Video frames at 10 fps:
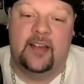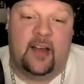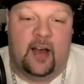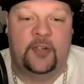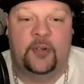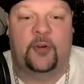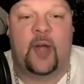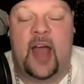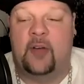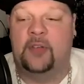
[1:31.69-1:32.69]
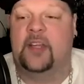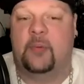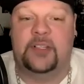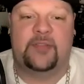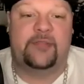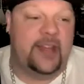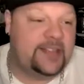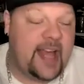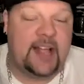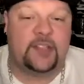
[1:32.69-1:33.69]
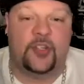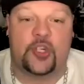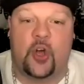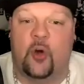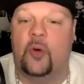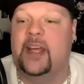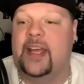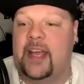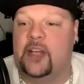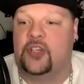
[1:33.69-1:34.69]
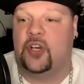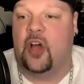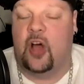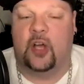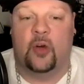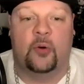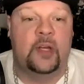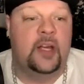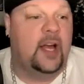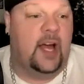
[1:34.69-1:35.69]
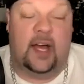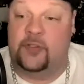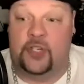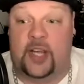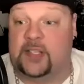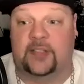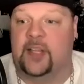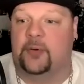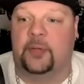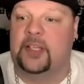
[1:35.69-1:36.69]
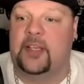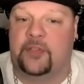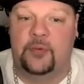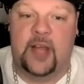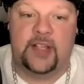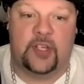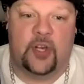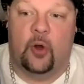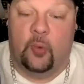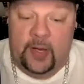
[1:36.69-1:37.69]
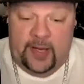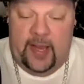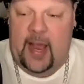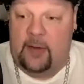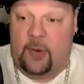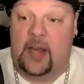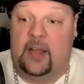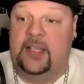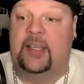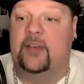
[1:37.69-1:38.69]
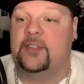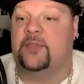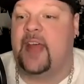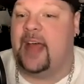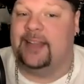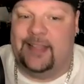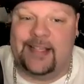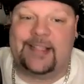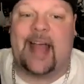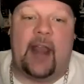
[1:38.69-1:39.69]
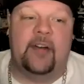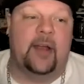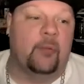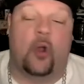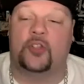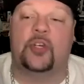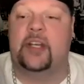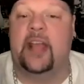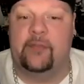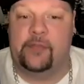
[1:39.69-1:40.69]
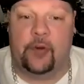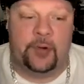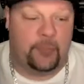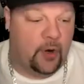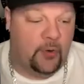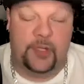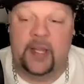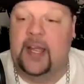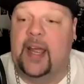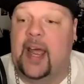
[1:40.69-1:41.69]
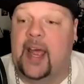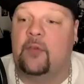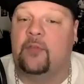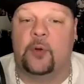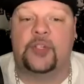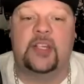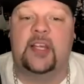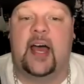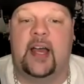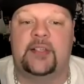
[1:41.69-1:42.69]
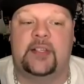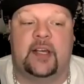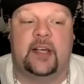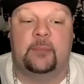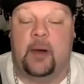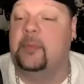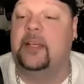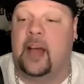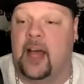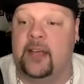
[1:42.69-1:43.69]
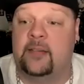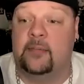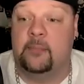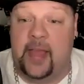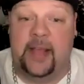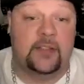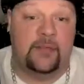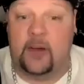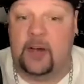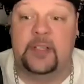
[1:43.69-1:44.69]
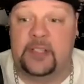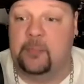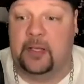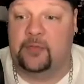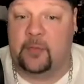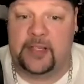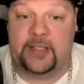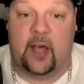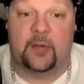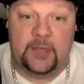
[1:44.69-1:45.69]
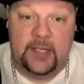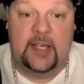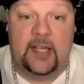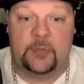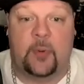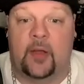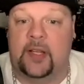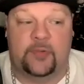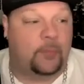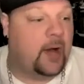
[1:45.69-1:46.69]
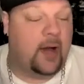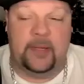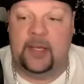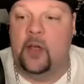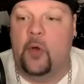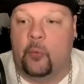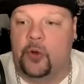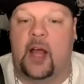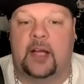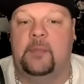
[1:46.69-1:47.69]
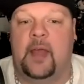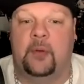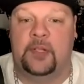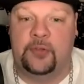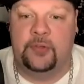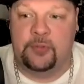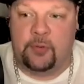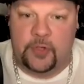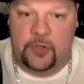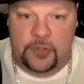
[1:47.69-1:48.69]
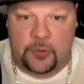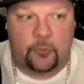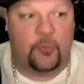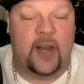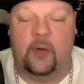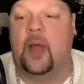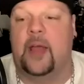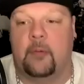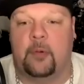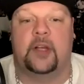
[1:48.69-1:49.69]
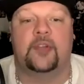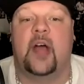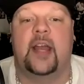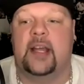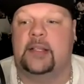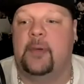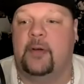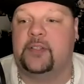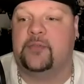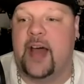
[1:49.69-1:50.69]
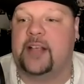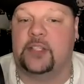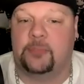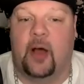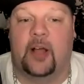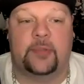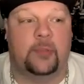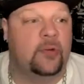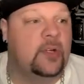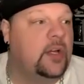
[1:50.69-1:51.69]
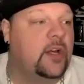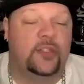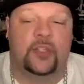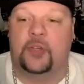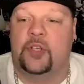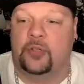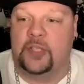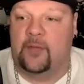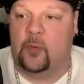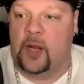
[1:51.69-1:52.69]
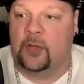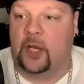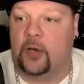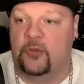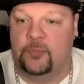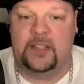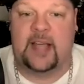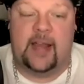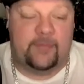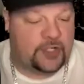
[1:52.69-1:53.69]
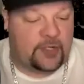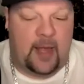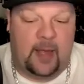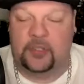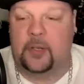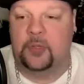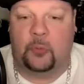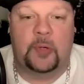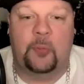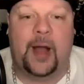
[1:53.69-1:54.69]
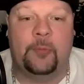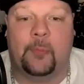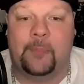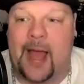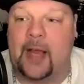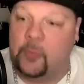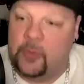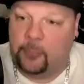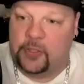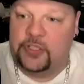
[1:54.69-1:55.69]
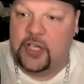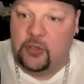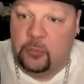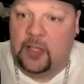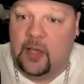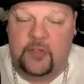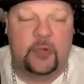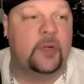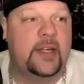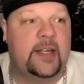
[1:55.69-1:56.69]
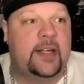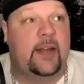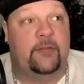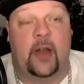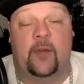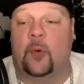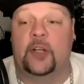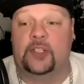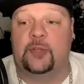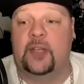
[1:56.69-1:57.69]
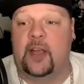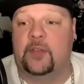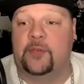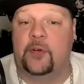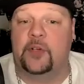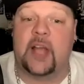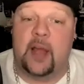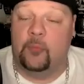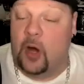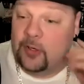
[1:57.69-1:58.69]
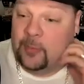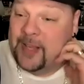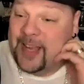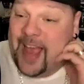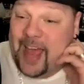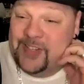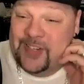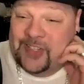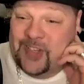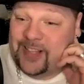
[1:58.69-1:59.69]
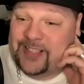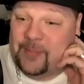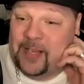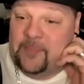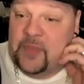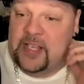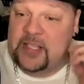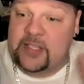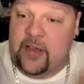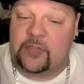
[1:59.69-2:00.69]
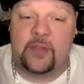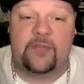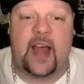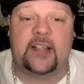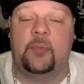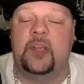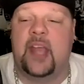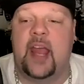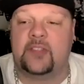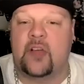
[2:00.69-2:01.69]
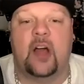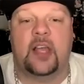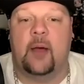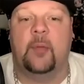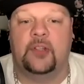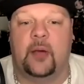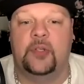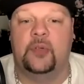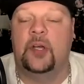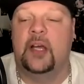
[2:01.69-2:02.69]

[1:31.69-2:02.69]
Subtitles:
Underground. It was a fantastic show in Chicago just literally a few days ago. And right on the heels of that, this Saturday, we're also going to get Fury Road. And unfortunately, guys, Bobby and I, May is a very busy month for myself, as well as it is for Bobby. We're not going to be able to do these reviews right away, but we're going to try to get them out as fast as possible. So, to everyone out there who's been dying for some MLW Rewind, we're back. We appreciate you. We love you. And for everyone that's tuning in for the first time, welcome. And it just sucks. I mean, it sucks for the fact that we can't talk MLW